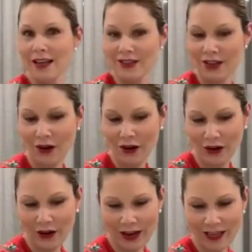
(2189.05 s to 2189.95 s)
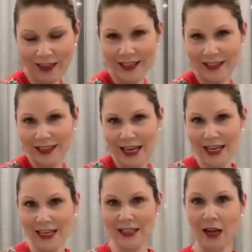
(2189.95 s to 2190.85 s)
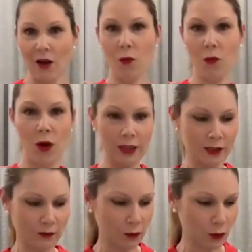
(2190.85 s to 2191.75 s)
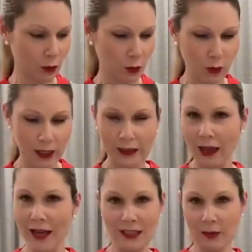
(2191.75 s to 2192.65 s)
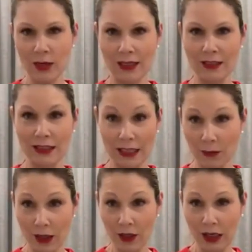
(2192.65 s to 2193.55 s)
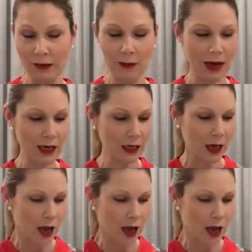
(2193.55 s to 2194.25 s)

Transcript: So this is a wonderful, quick last-minute dip that you can make.